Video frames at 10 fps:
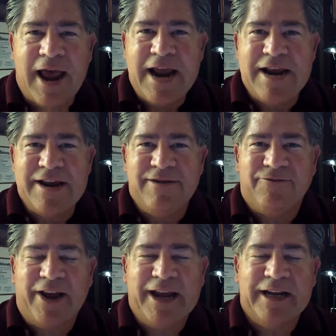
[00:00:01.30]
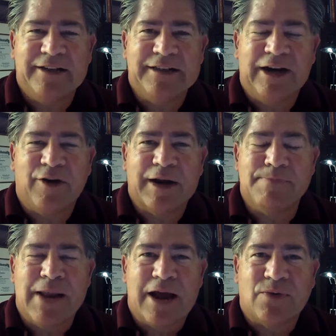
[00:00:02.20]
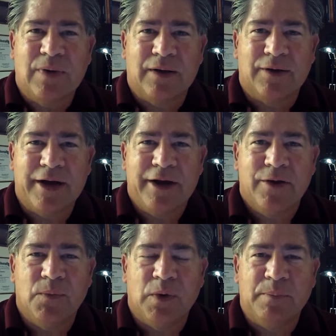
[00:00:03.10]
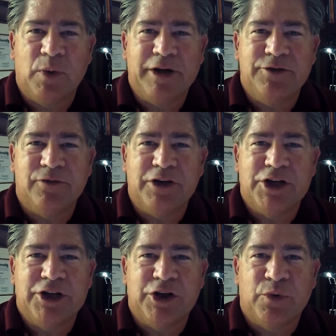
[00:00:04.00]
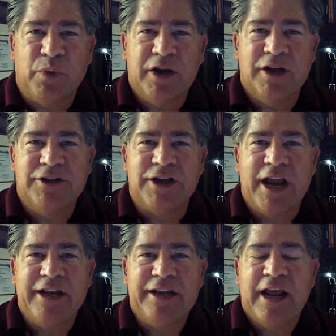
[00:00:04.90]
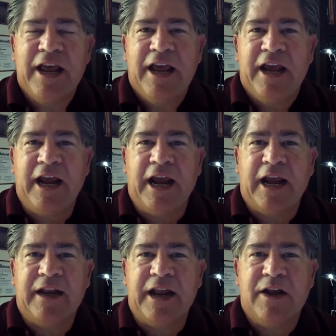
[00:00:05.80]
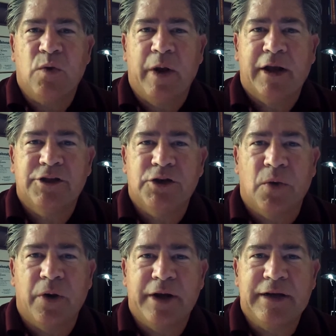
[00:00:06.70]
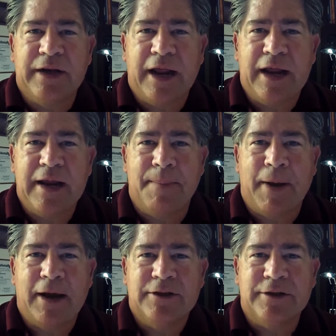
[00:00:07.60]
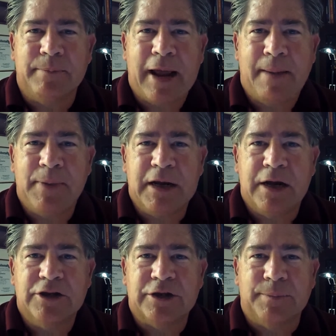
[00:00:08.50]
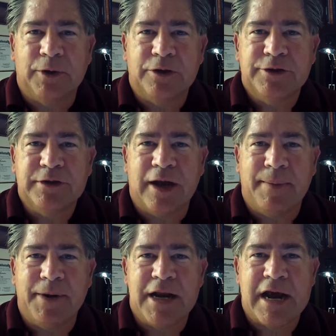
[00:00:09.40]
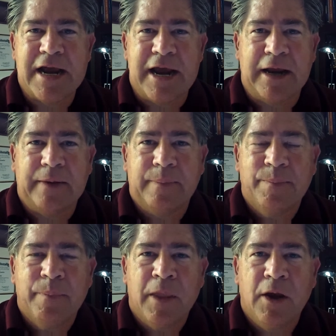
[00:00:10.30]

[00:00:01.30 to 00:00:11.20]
Hey fans, Erick Blackwelder here, Woodbridge, Virginia real estate, and a quick story today about some happy customers, Tom and Diane,